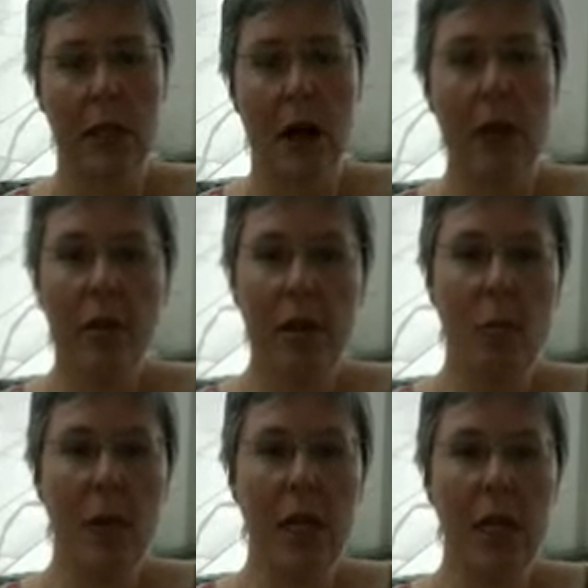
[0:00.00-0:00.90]
I think
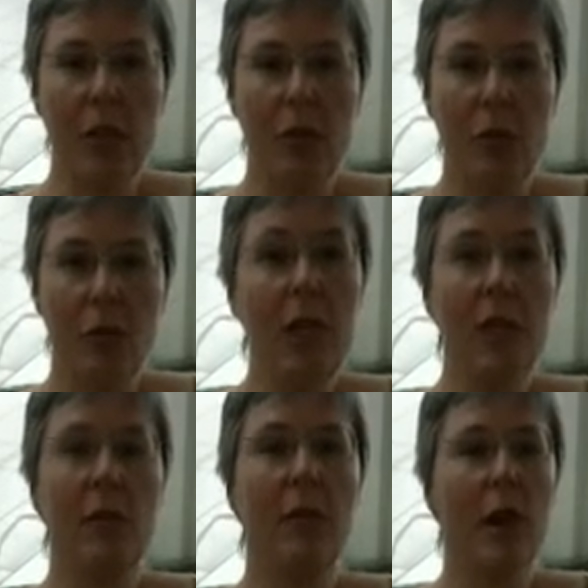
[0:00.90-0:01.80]
we need to
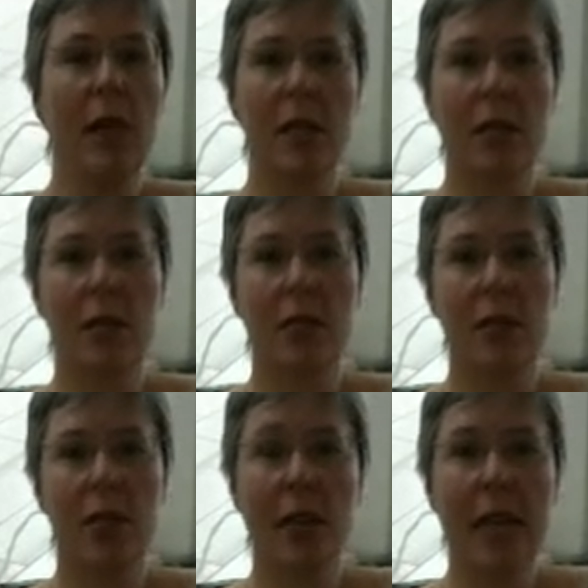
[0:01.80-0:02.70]
redefine
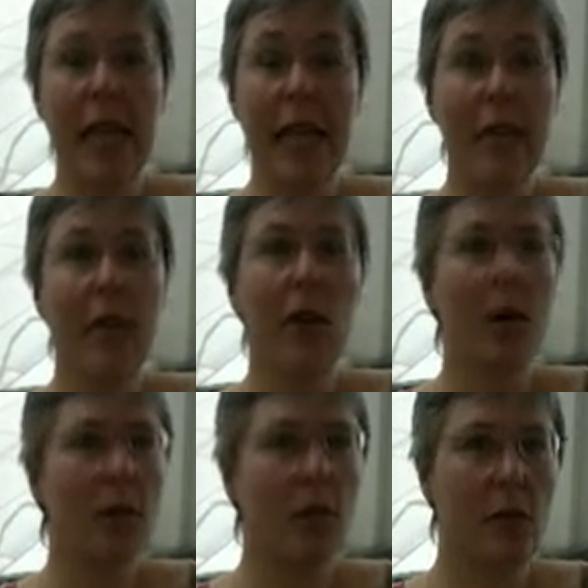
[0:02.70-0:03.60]
ourselves in the
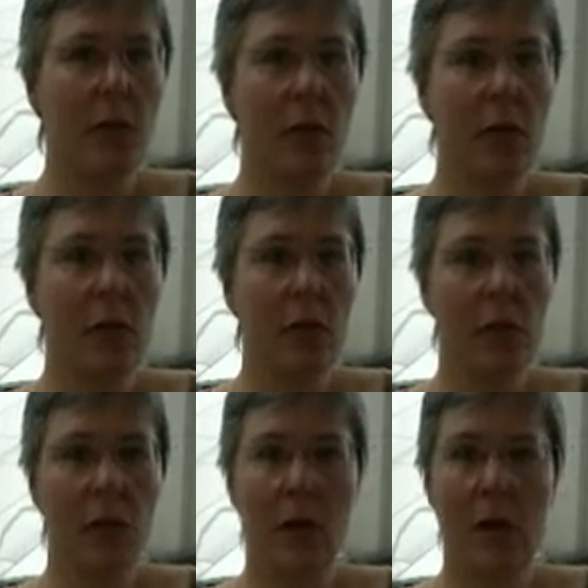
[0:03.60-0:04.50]
light of the achievements
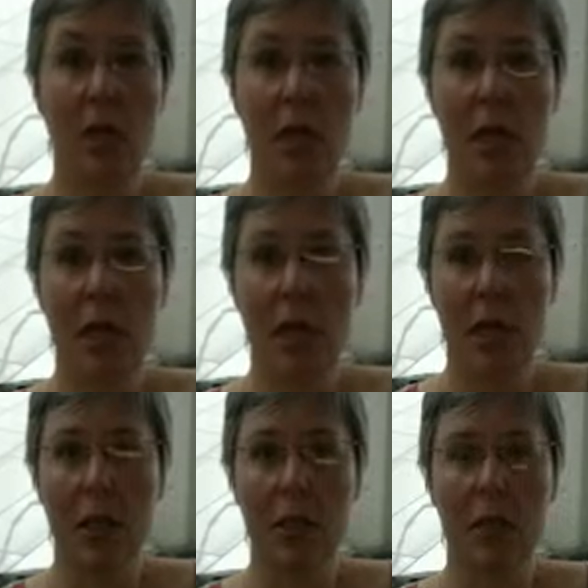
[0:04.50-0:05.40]
of the last 10
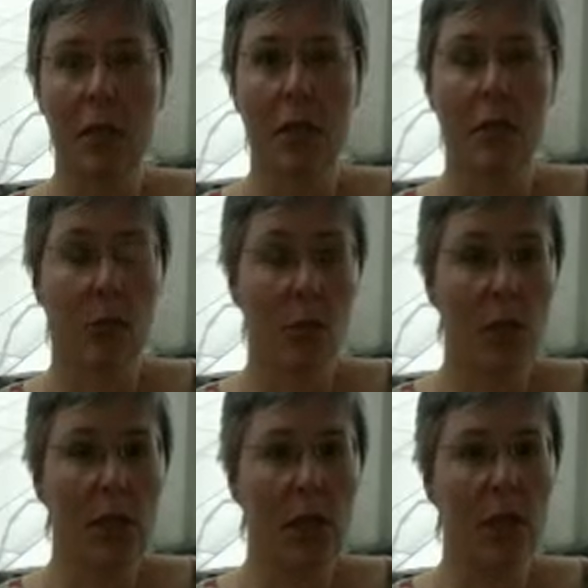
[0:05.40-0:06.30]
years or
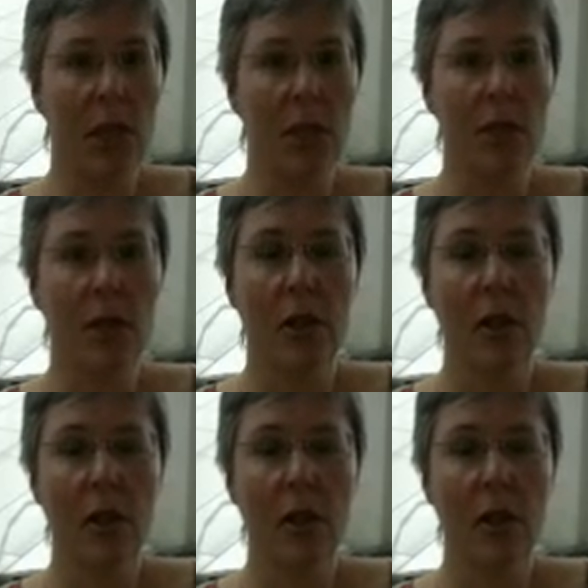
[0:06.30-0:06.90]
20 years.